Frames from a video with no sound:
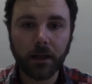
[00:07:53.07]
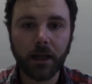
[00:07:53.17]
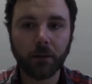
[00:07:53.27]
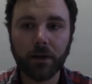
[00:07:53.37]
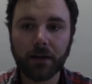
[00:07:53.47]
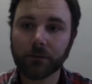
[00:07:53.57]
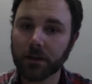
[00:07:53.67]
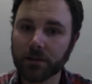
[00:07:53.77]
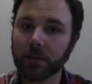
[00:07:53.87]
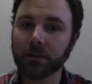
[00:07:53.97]
and we have to
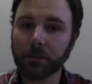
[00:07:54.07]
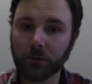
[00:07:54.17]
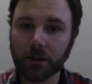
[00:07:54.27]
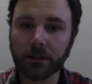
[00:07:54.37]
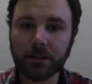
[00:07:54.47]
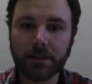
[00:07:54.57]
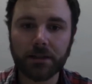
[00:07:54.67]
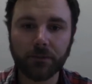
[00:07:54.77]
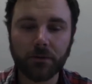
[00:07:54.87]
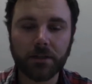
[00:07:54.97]
examine them critically to
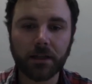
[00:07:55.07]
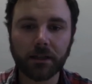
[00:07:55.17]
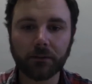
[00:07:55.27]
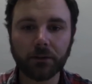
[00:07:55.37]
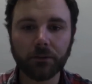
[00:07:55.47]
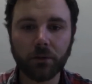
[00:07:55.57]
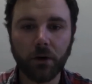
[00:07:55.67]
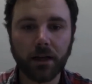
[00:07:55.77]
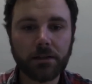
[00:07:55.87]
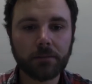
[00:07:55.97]
see if there's any level of
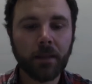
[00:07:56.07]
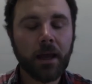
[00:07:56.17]
nuance.